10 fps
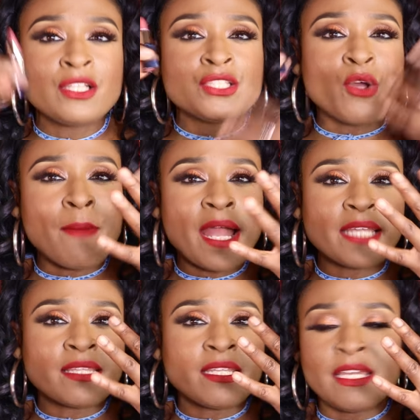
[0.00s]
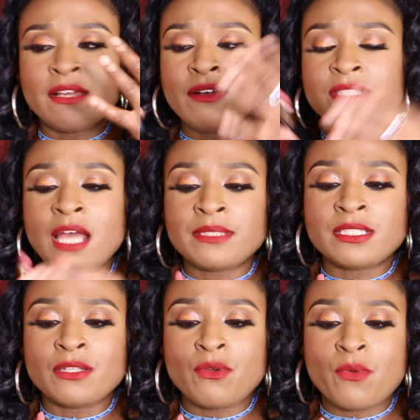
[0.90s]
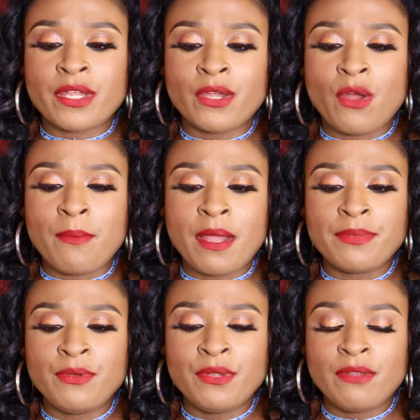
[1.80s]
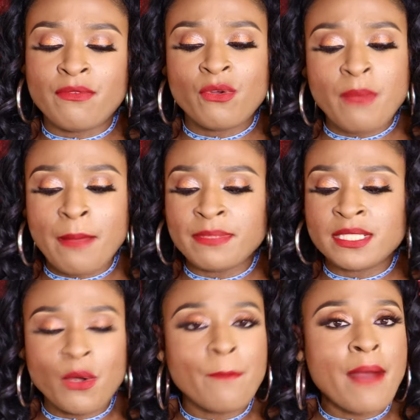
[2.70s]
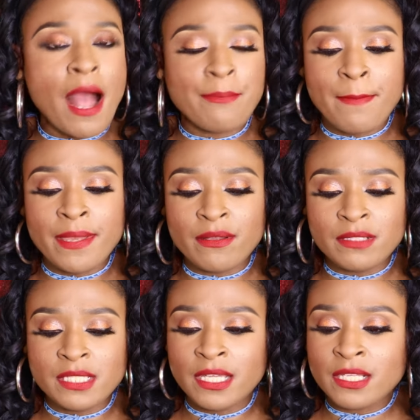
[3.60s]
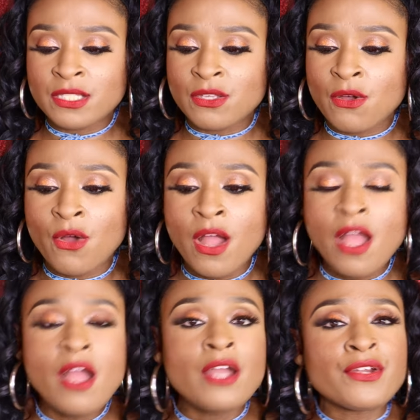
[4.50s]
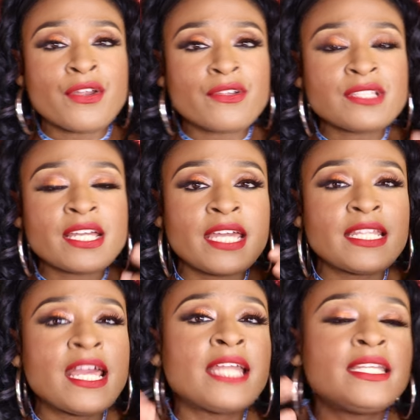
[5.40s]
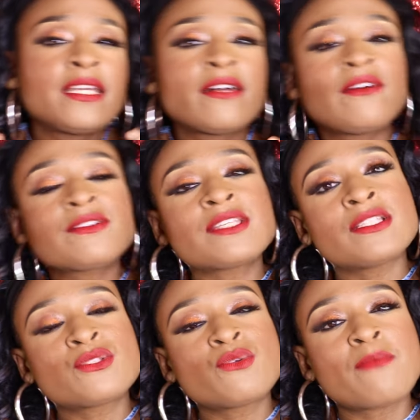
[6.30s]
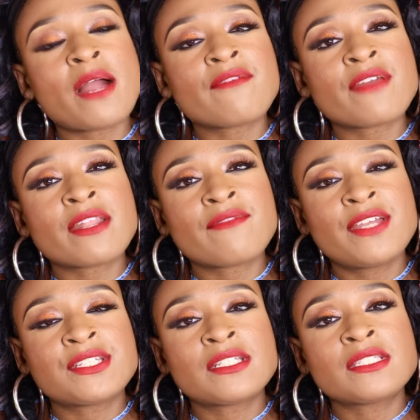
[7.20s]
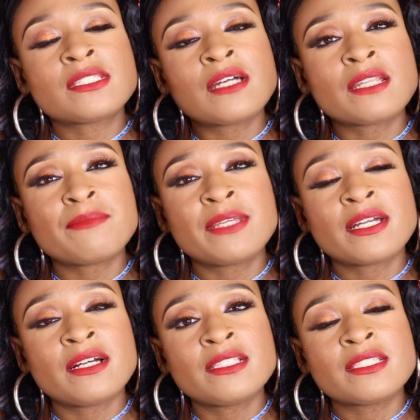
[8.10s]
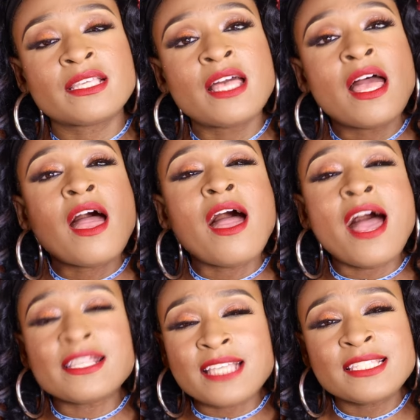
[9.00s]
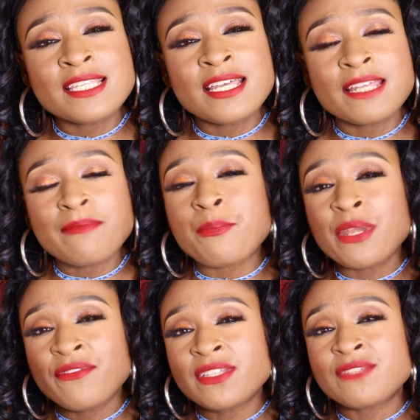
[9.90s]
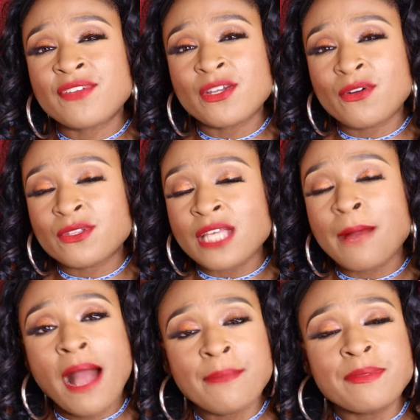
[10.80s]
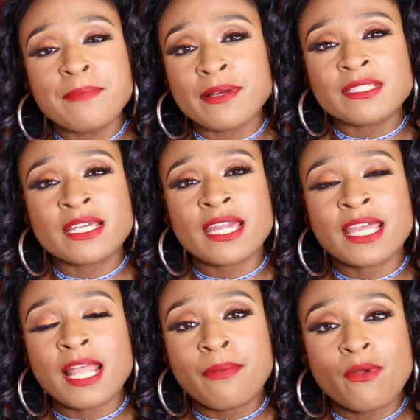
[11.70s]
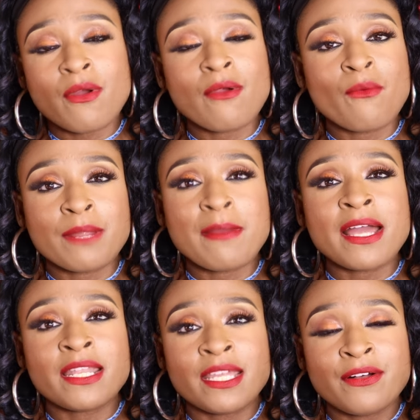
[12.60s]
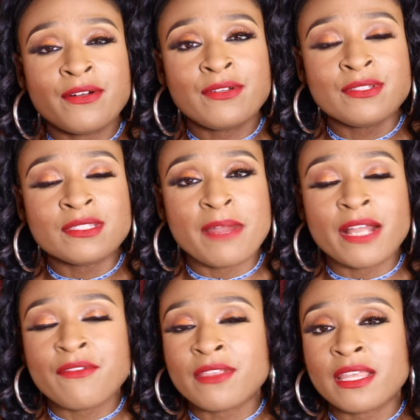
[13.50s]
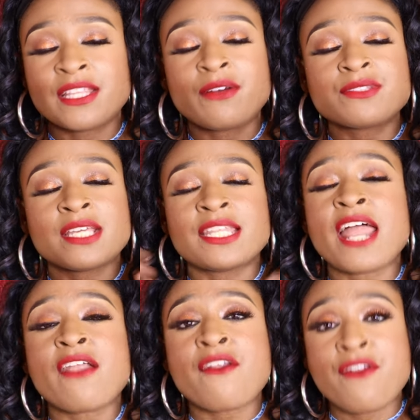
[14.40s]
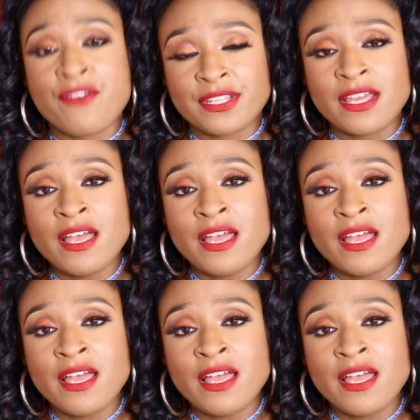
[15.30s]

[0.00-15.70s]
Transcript: Don't mind the nails. I'm still working on my beauty room. I'm still Bob the Building. So your girl's not getting any nails until my renovation is done, because as I said in my previous videos, I'm Bob the Building and I broke one of my nails, my acrylic nails, and that hurt.